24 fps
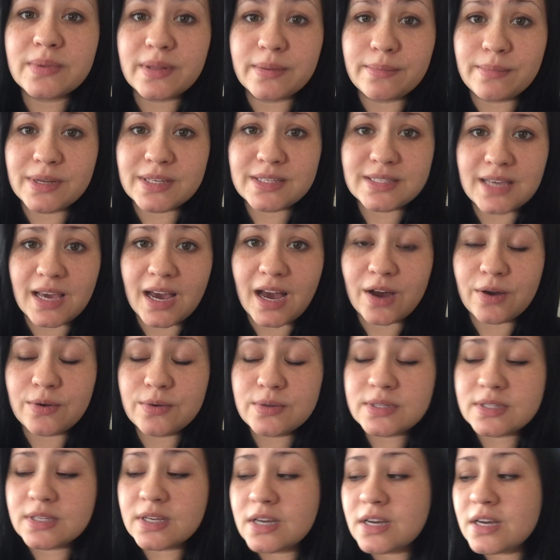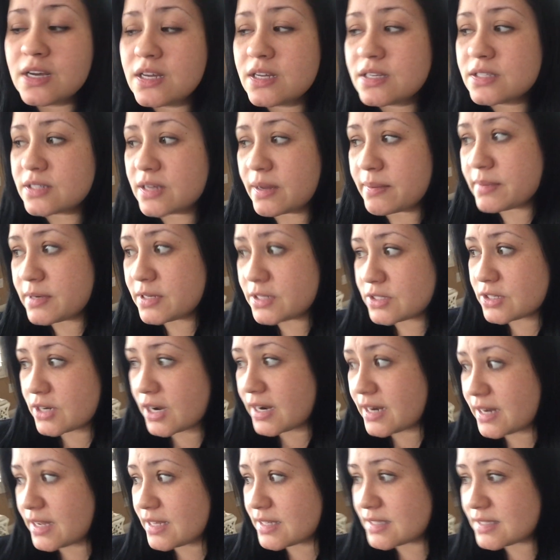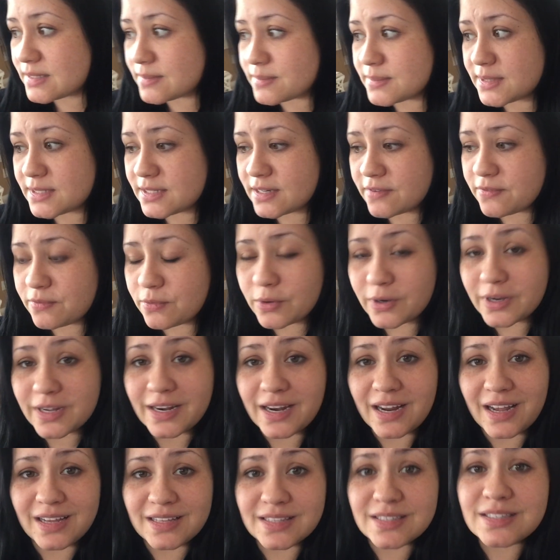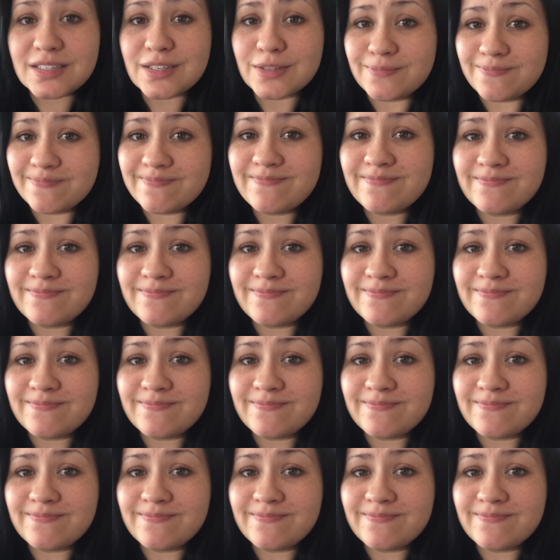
with a messy house. So I'm going to try to get some stuff organized.